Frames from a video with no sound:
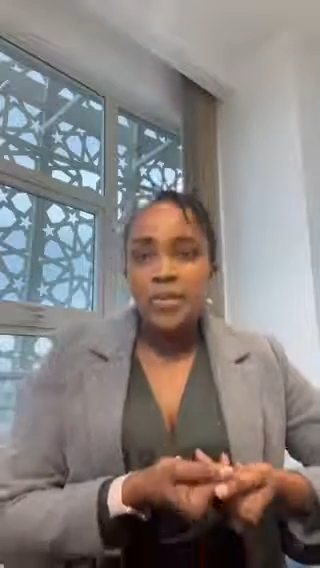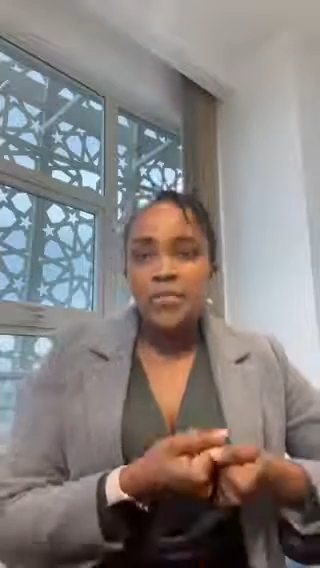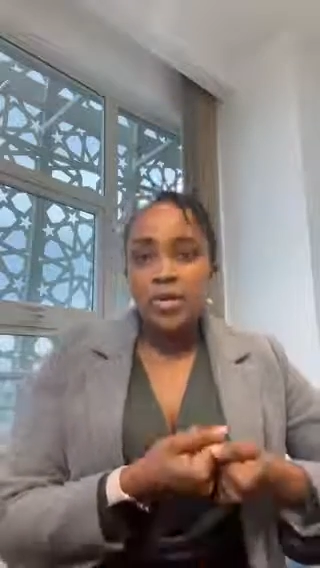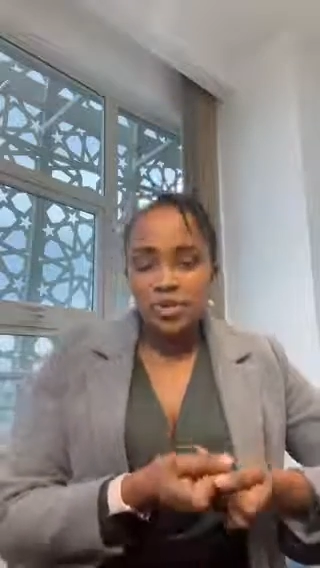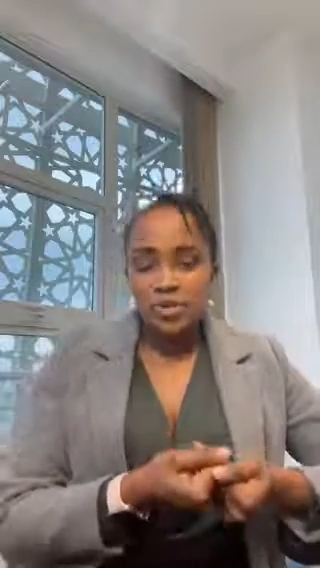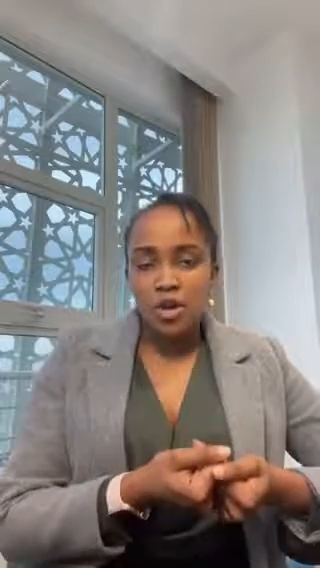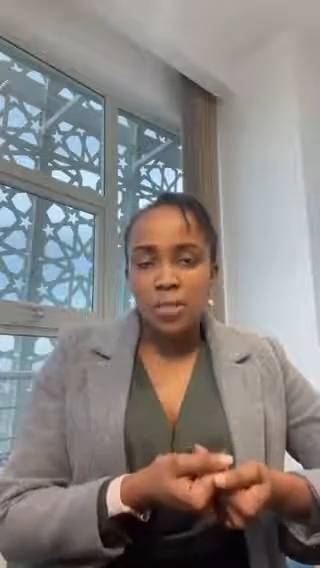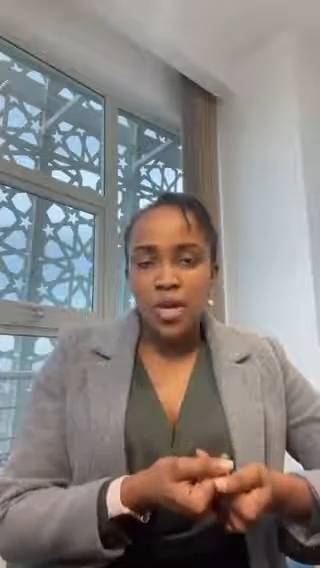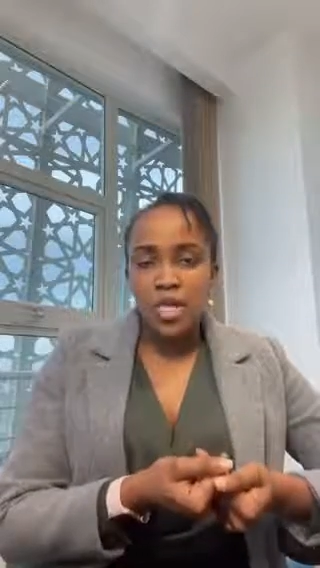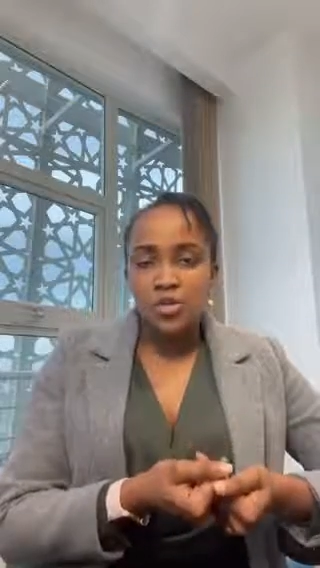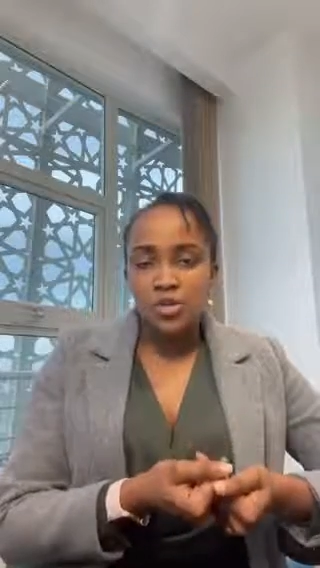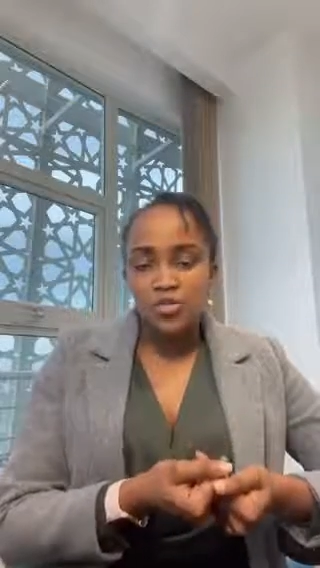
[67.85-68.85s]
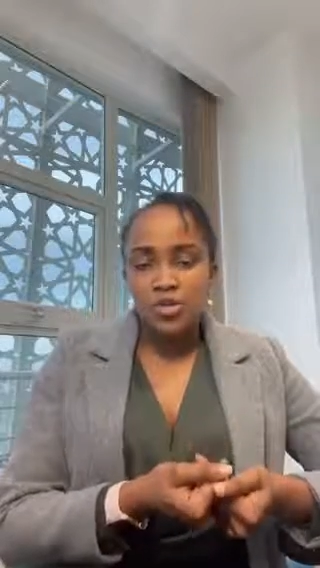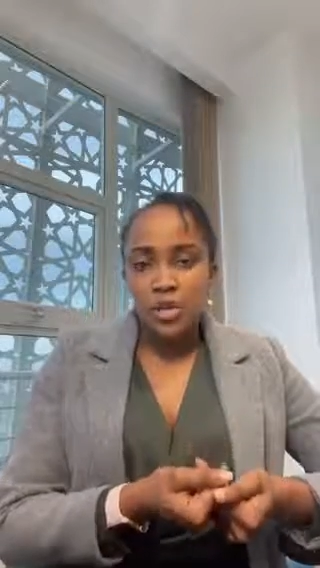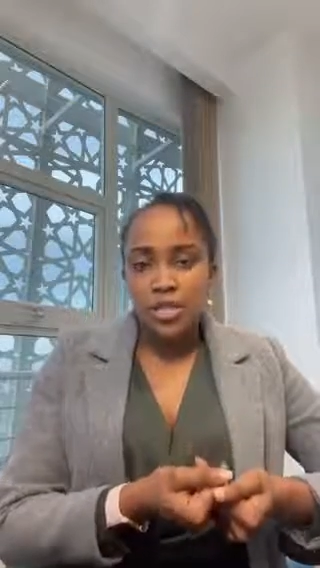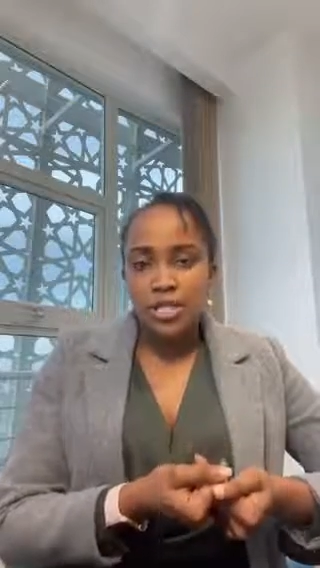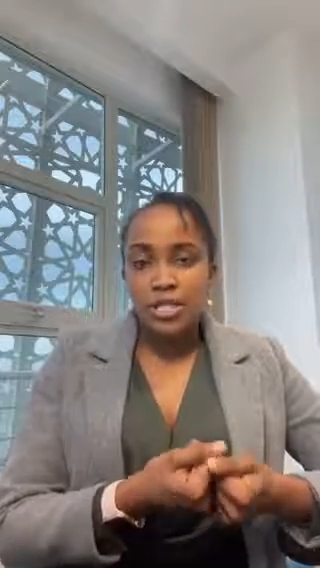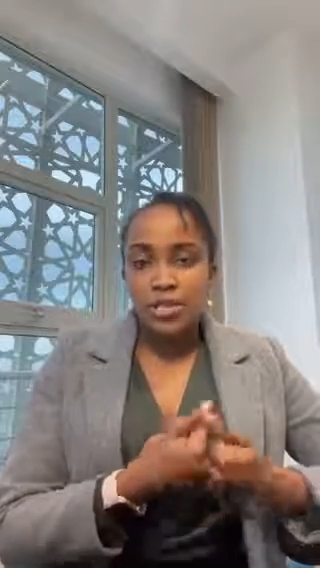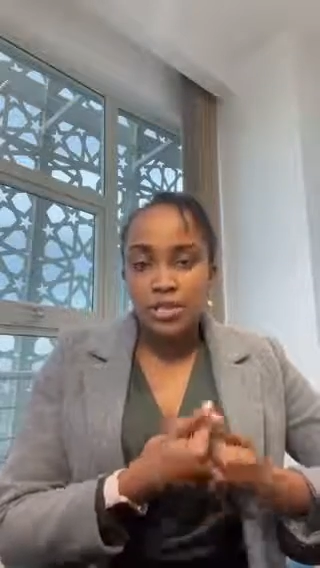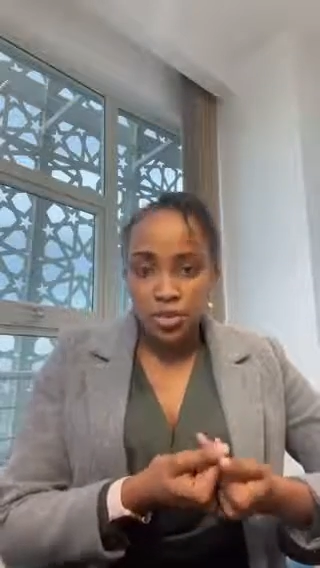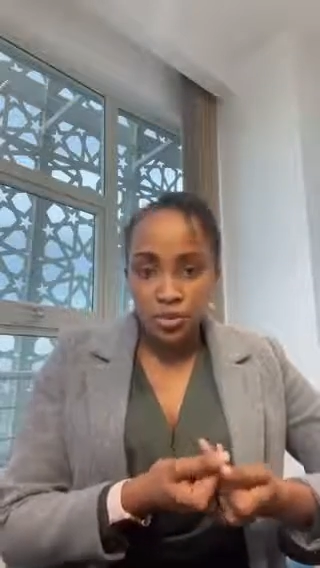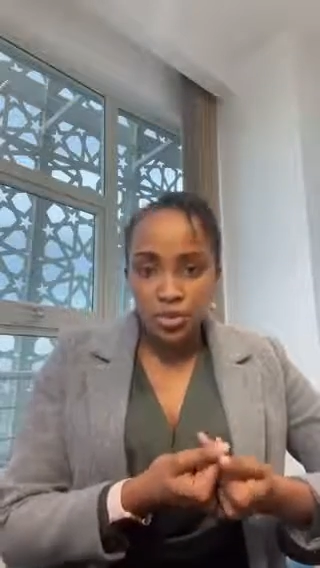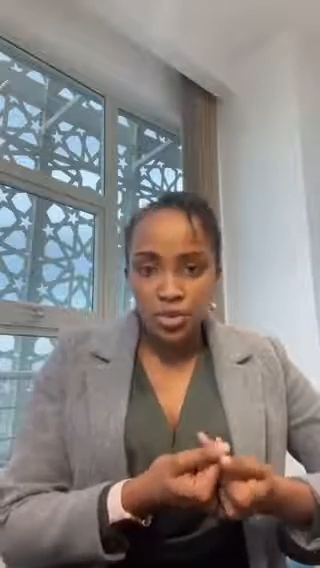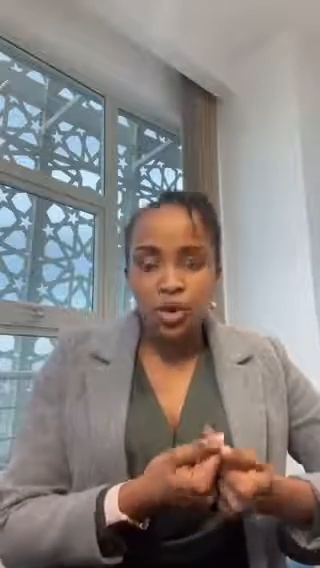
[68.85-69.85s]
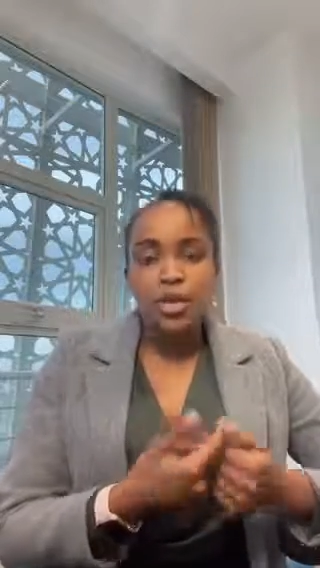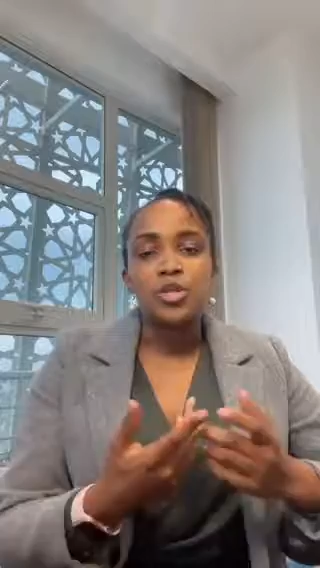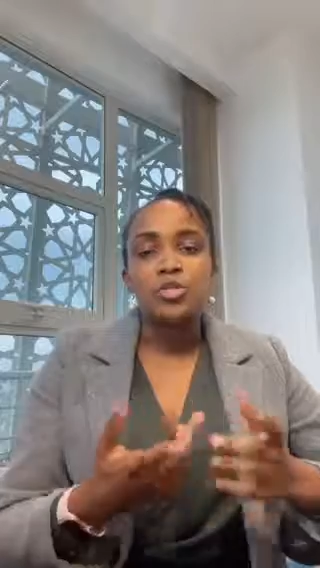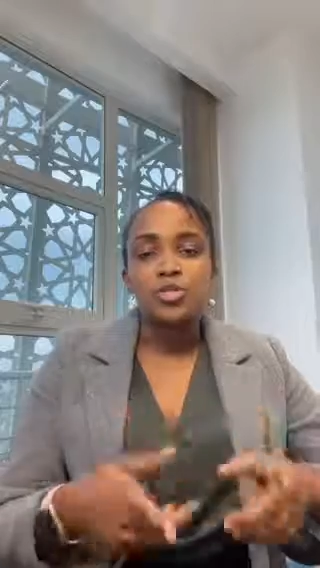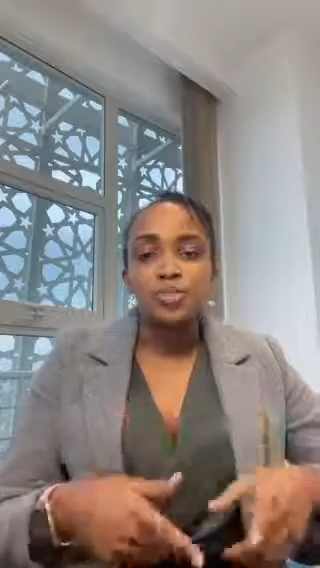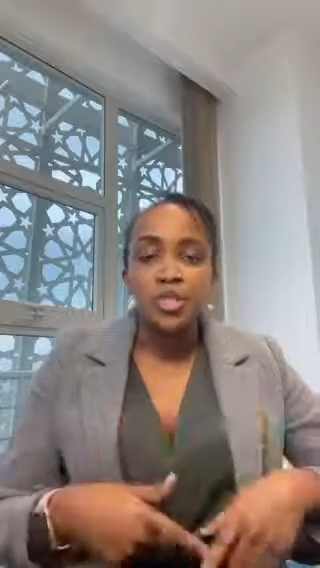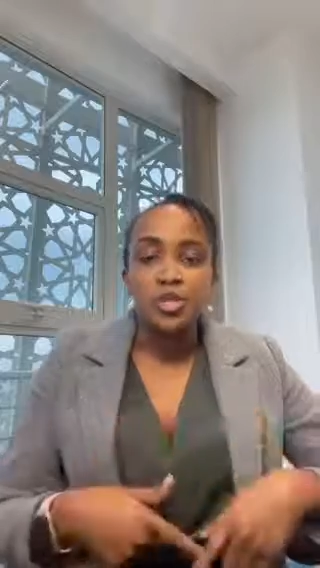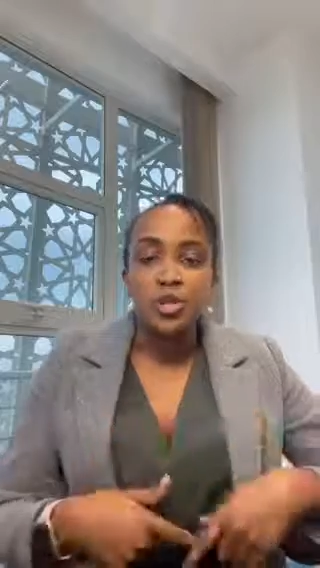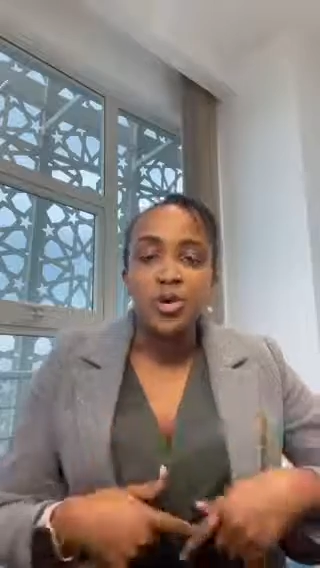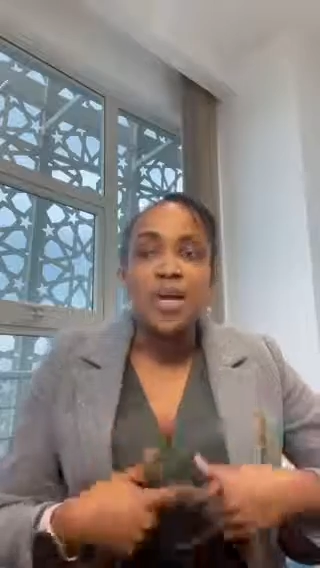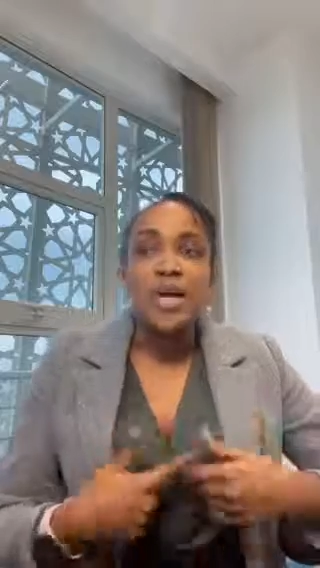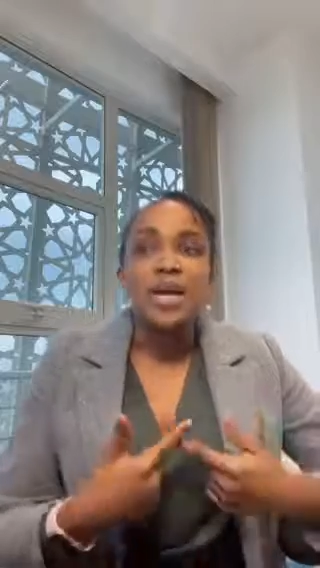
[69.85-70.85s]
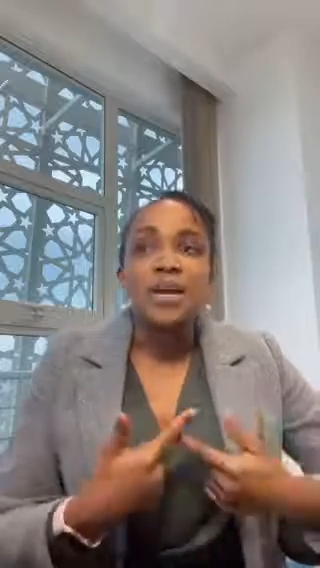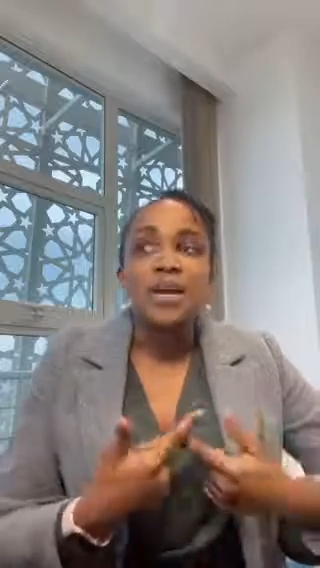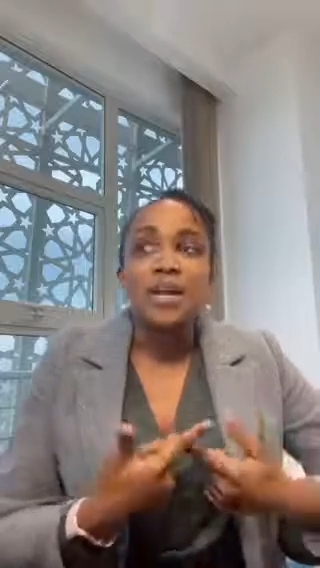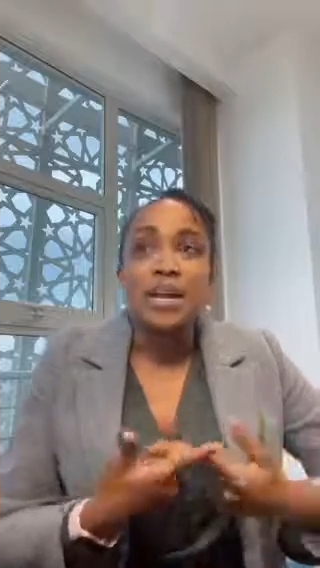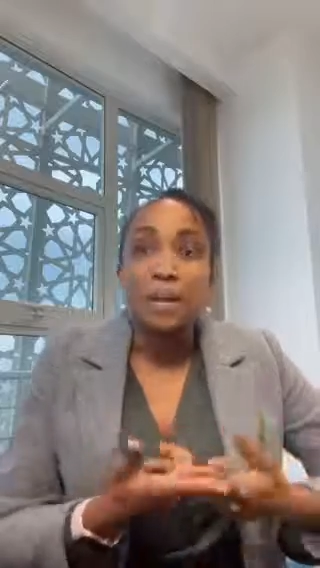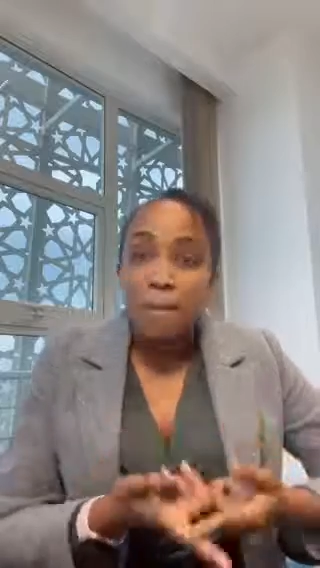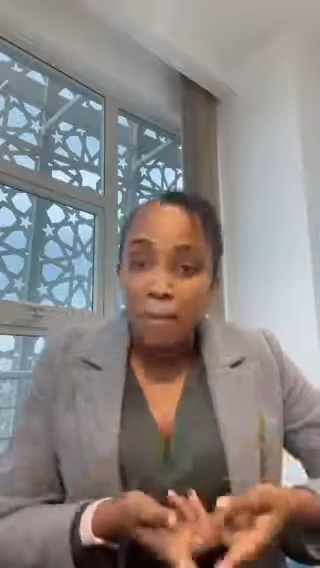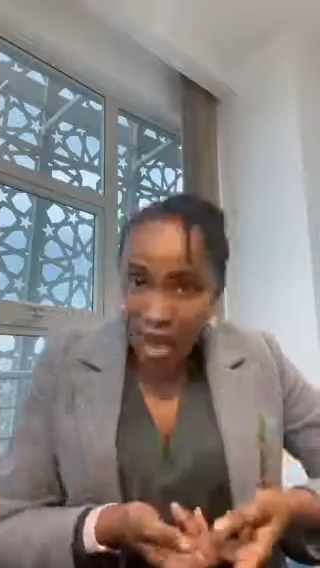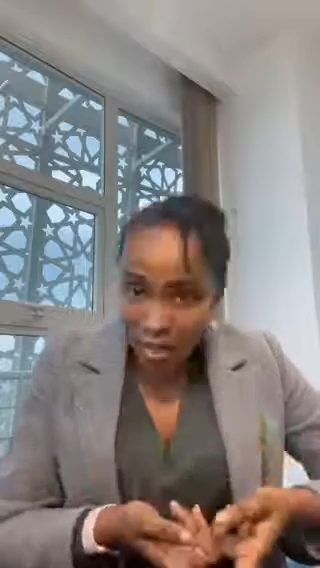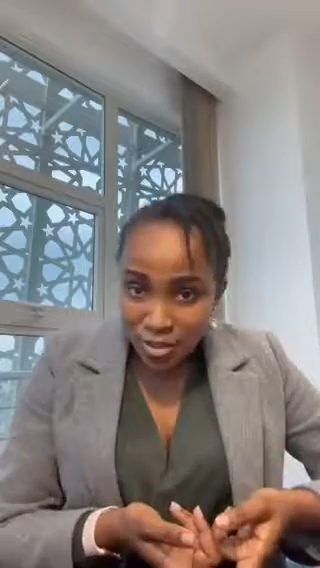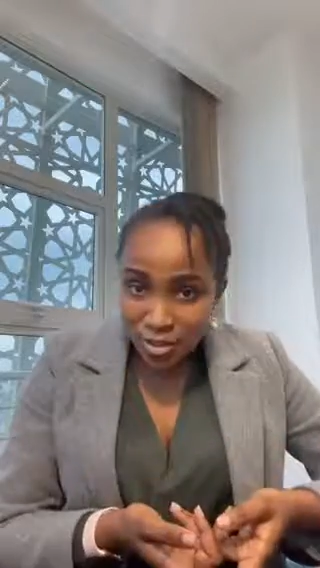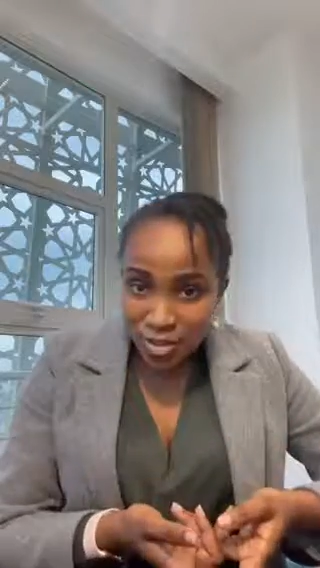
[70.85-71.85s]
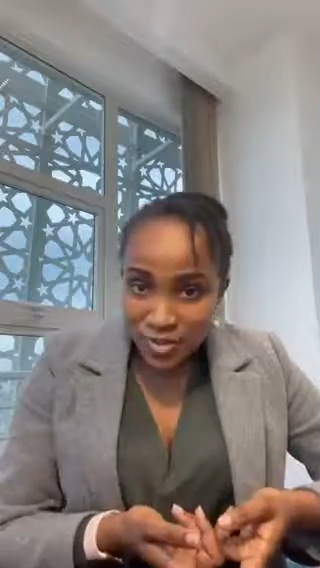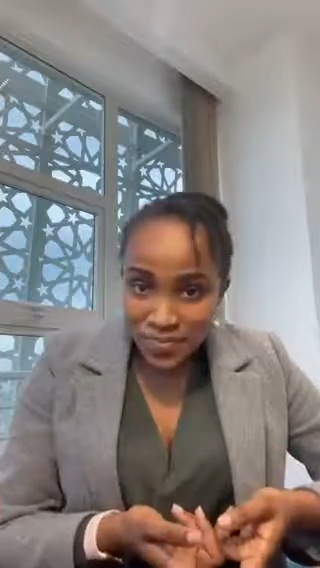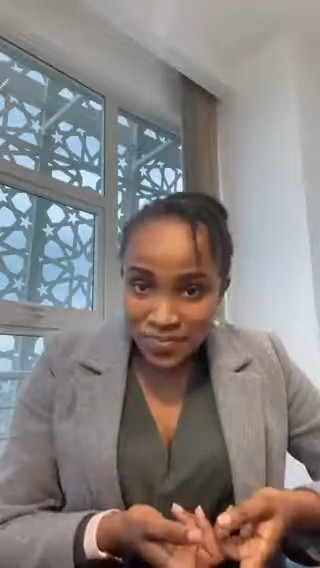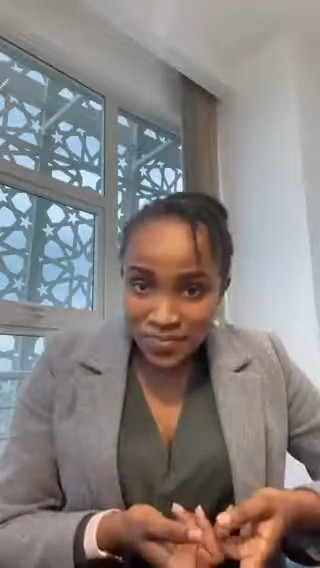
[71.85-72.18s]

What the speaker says: because our money was falling due or it was maturing in March.